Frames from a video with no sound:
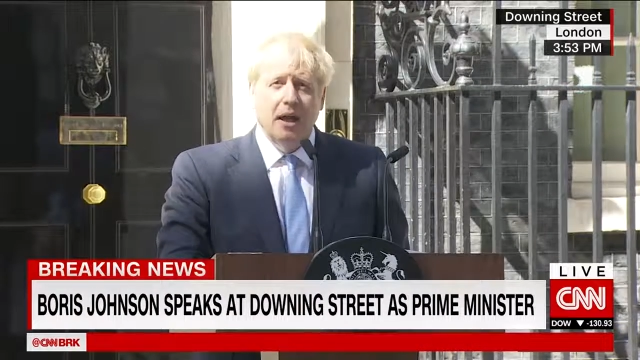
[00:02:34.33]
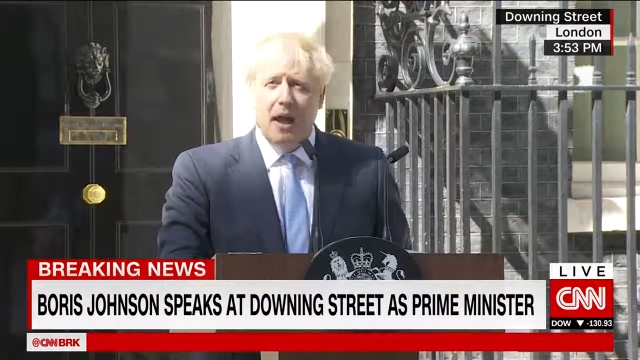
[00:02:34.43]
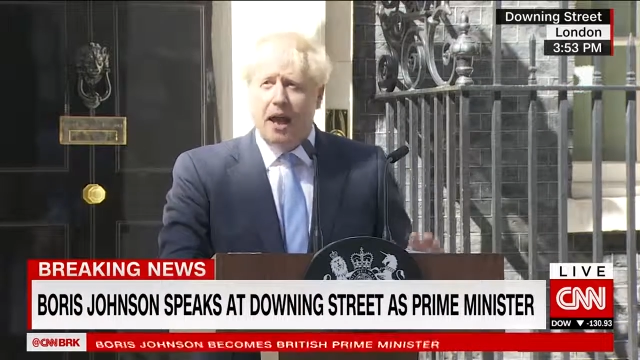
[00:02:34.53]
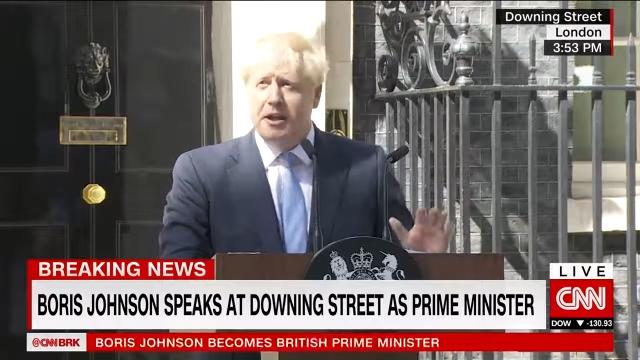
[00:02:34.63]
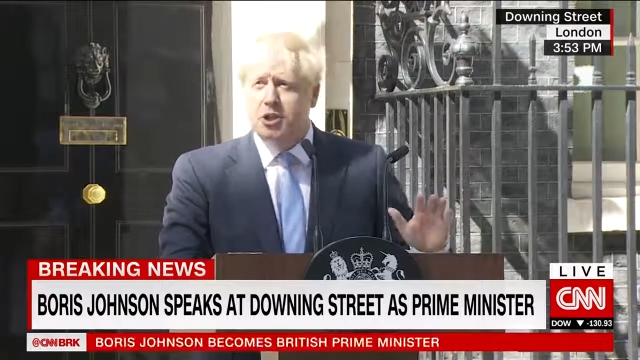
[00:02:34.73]

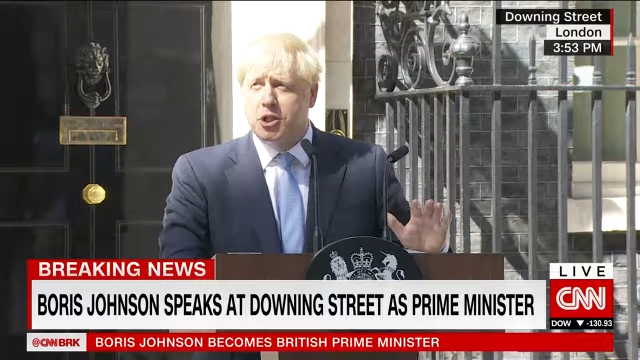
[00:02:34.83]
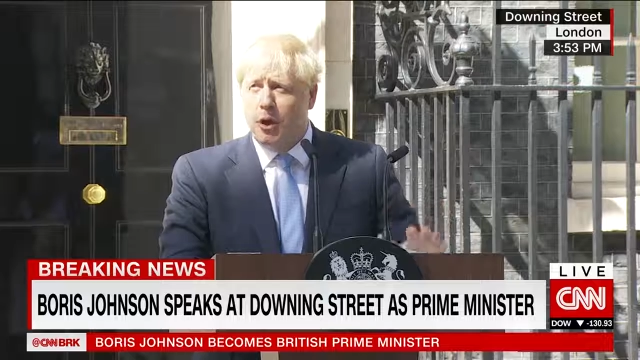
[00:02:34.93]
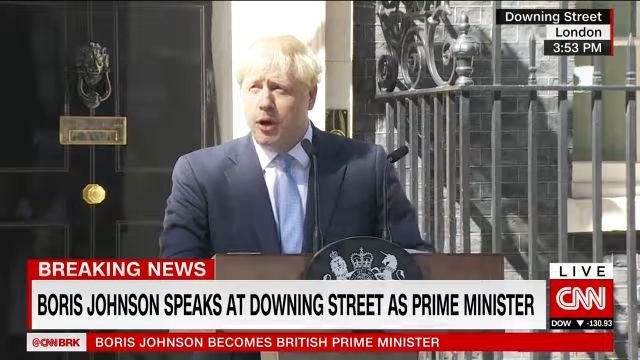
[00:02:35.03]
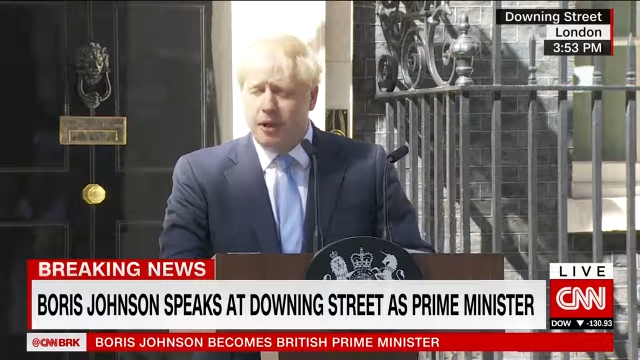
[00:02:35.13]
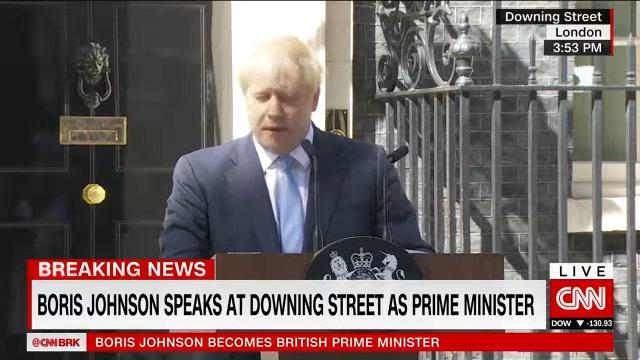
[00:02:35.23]
and
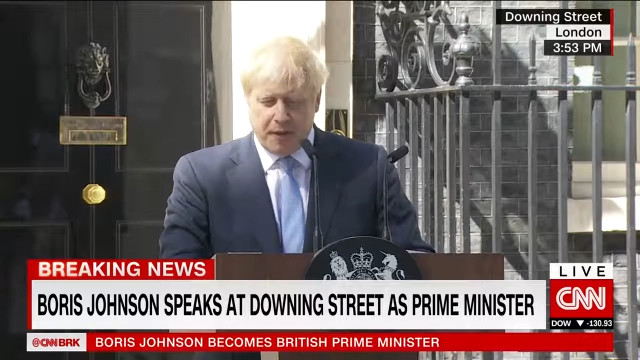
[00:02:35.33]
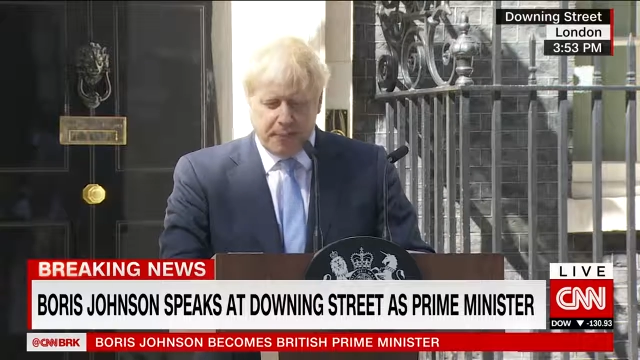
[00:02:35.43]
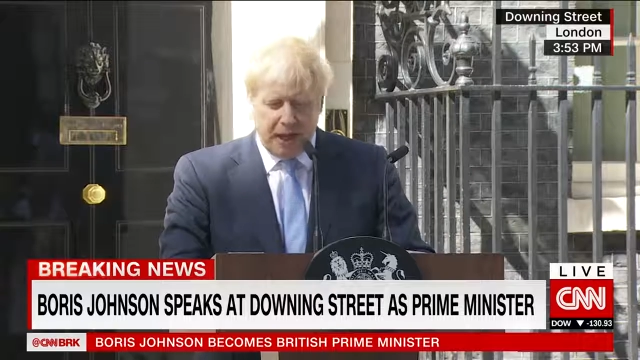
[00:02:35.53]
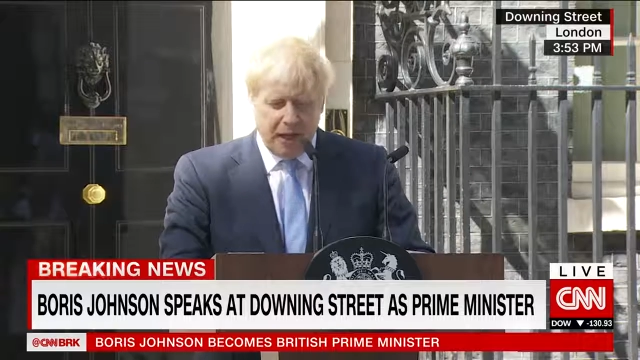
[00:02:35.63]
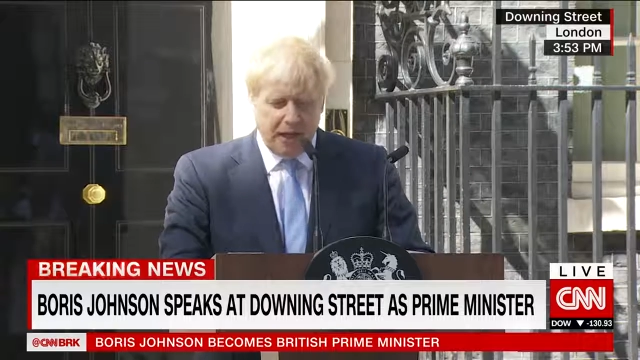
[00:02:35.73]
ensuring that the
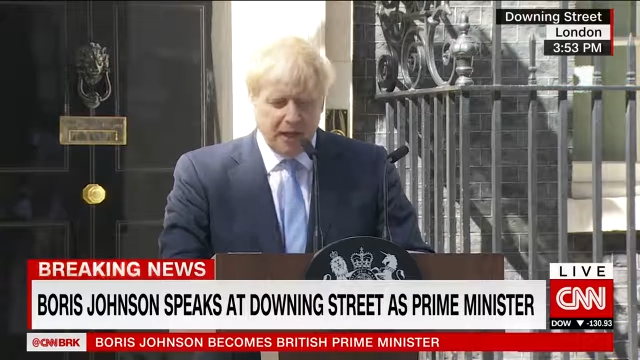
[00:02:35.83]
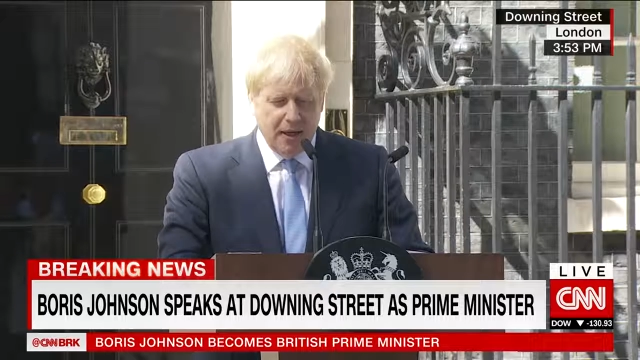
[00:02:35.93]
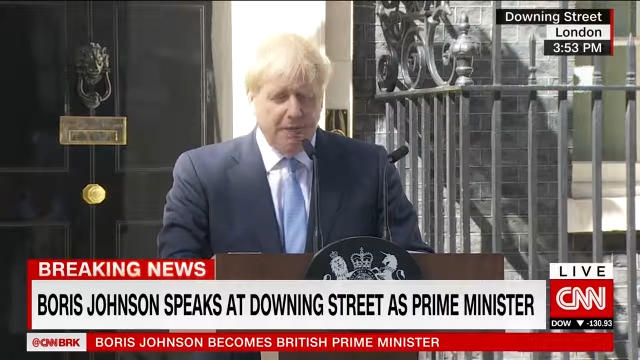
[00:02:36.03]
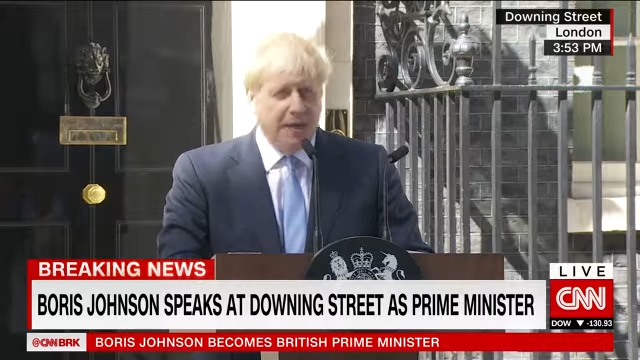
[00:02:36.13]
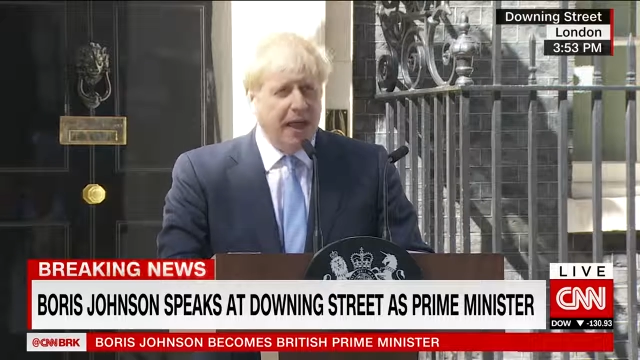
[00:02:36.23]
money
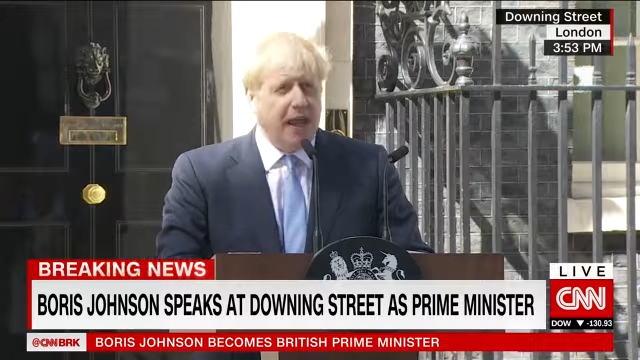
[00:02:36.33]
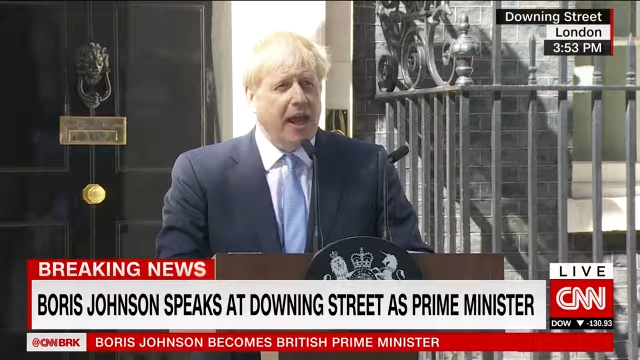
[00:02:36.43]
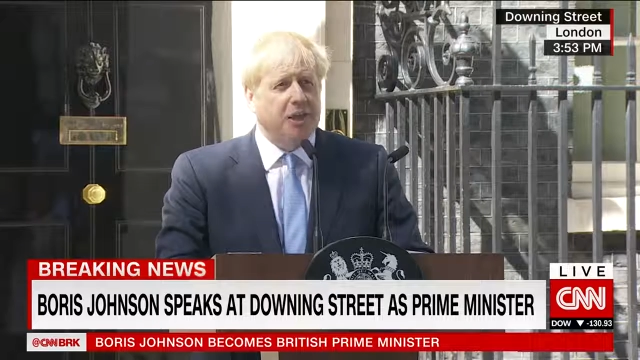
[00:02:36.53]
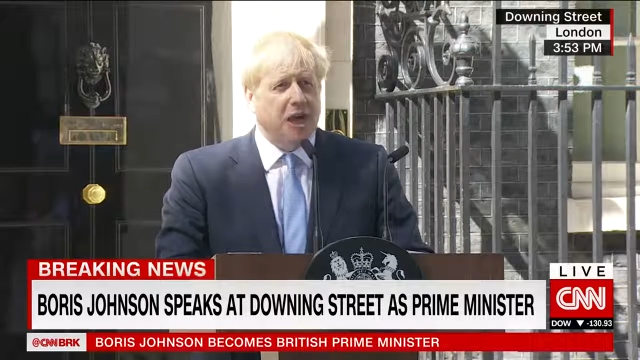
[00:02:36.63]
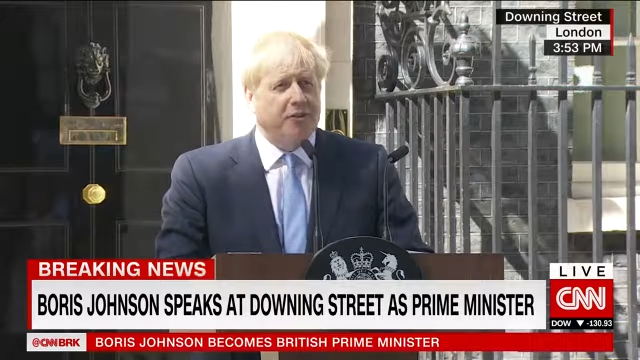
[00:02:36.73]
for the
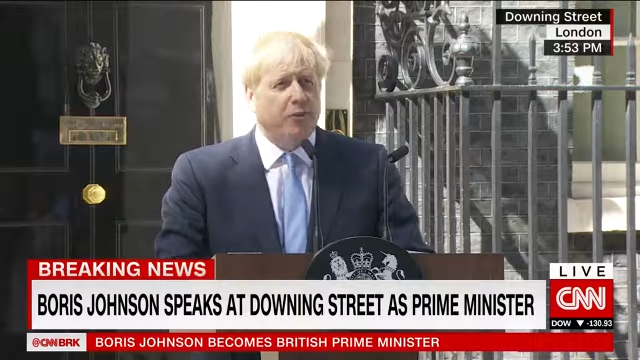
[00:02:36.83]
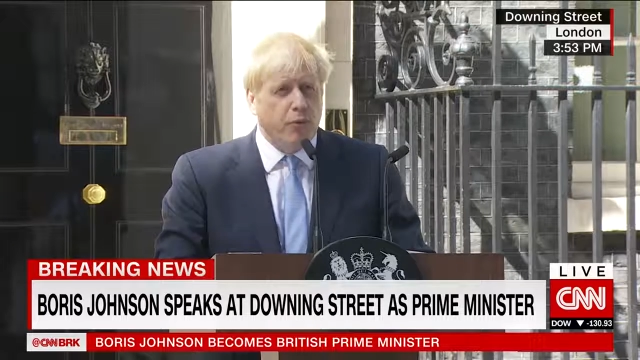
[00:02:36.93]
NHS